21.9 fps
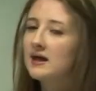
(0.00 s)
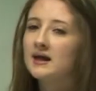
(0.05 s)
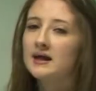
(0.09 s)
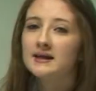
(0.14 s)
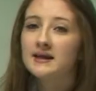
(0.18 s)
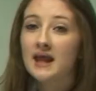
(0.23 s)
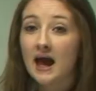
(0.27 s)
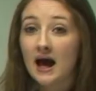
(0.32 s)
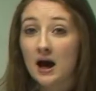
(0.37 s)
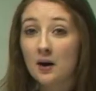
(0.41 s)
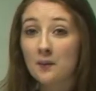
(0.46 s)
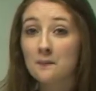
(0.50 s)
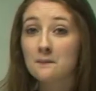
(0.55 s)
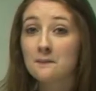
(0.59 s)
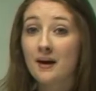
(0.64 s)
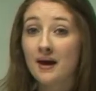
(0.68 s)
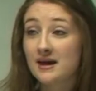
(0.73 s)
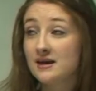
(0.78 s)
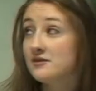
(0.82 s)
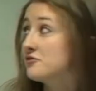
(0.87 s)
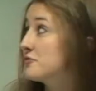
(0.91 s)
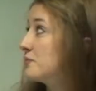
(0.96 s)
Now,
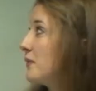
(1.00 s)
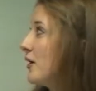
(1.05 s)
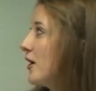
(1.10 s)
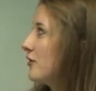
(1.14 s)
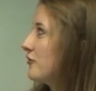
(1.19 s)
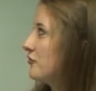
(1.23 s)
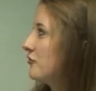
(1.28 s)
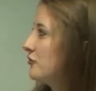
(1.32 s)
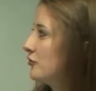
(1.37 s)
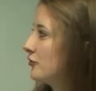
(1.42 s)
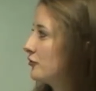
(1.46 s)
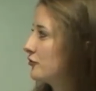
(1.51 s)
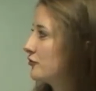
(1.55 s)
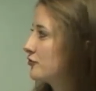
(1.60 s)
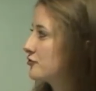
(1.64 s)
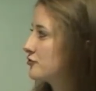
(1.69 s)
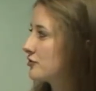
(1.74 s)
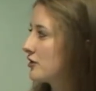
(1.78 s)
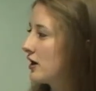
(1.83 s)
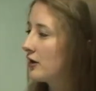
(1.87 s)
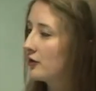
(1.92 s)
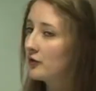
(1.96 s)
May's personal
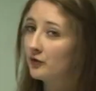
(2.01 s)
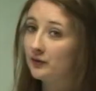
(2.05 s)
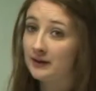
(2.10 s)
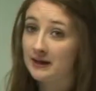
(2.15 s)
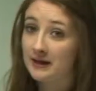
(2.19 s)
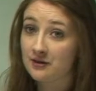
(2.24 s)
struggle